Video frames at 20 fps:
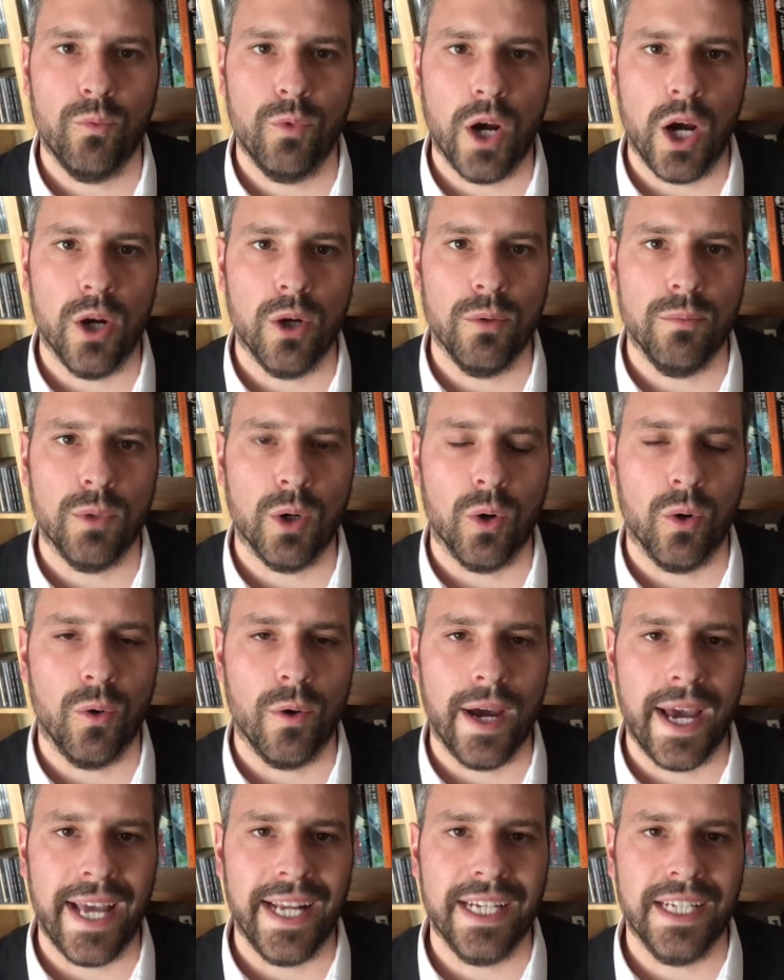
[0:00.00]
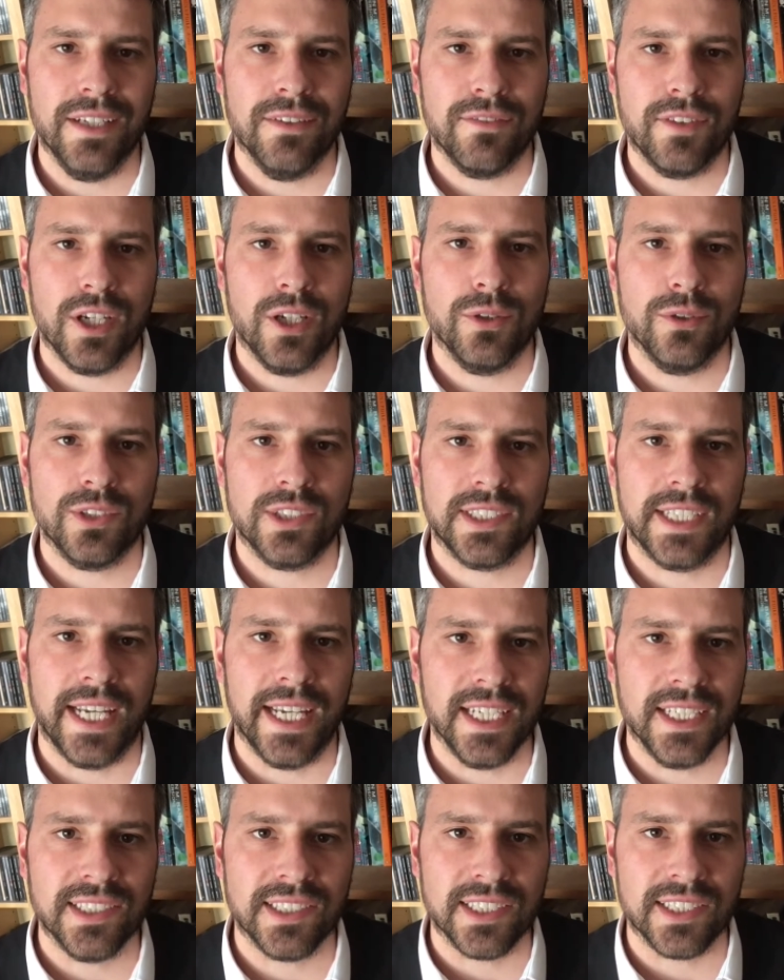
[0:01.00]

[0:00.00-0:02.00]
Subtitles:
Rome or any of those things.